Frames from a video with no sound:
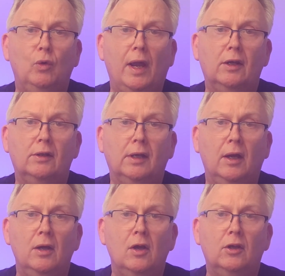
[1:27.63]

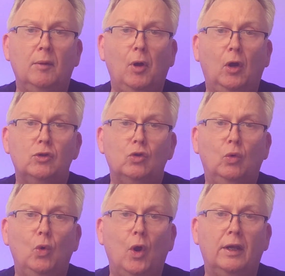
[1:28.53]
editor to polish
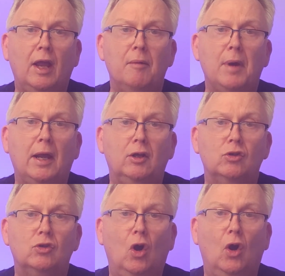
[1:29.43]
your work and make it
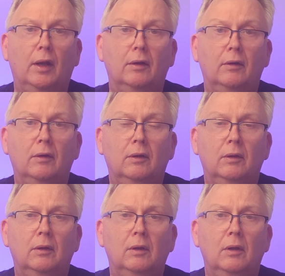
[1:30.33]
shine.
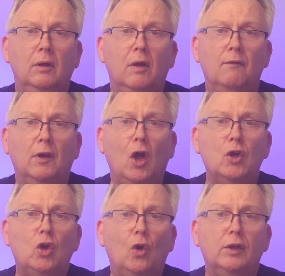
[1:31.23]
For
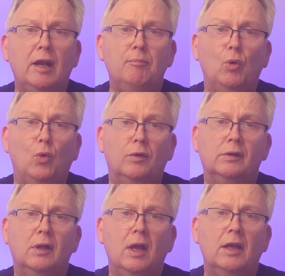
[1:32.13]
low-content
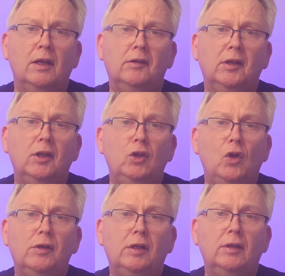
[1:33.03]
books, consider using the